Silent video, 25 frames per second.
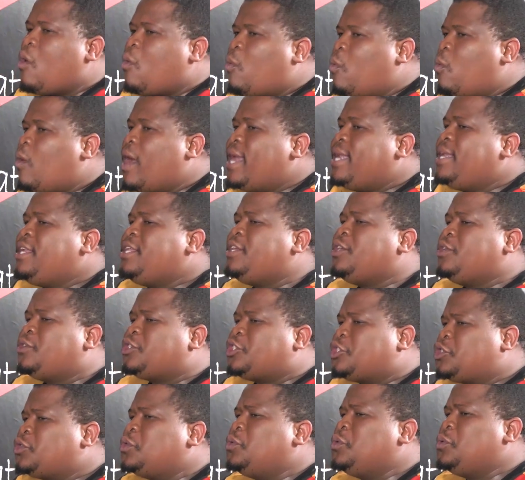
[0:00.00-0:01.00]
When you
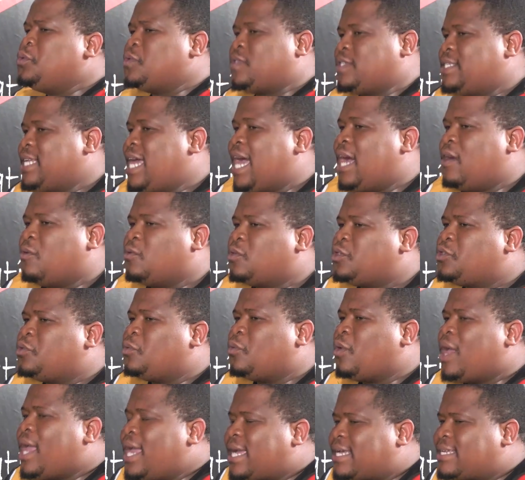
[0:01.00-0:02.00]
choose now
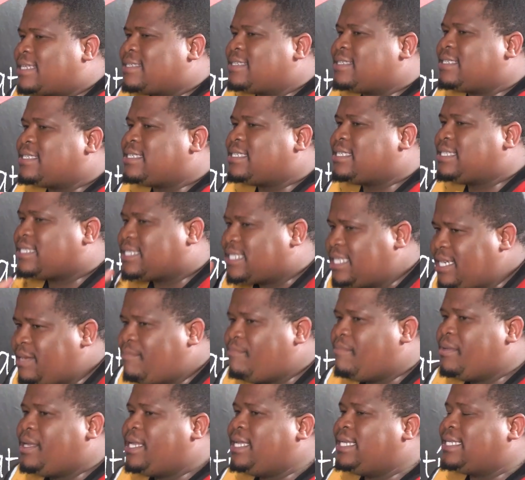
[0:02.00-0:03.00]
to
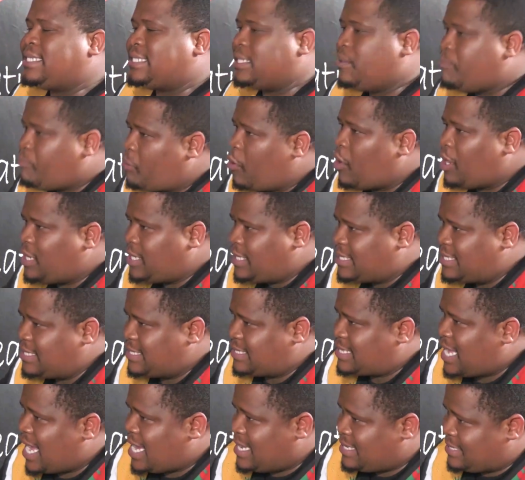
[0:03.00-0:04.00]
extremely
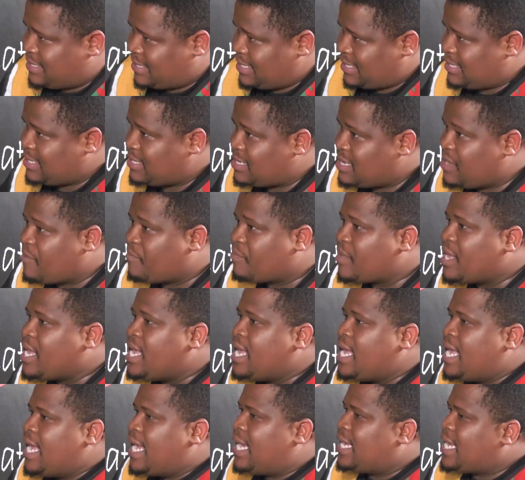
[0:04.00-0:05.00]
depoliticize it,
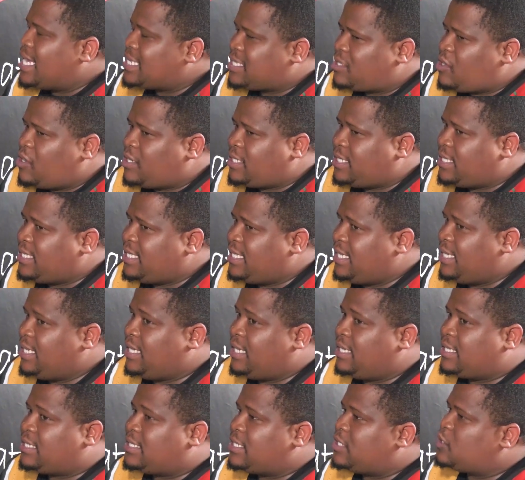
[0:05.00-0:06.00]
it does not
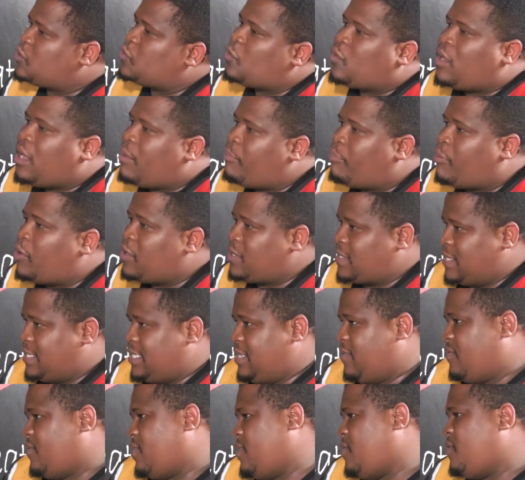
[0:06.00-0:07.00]
yield into a
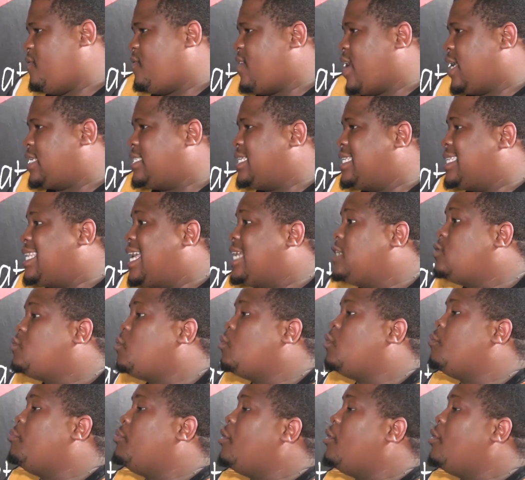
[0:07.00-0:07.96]
positive effect that would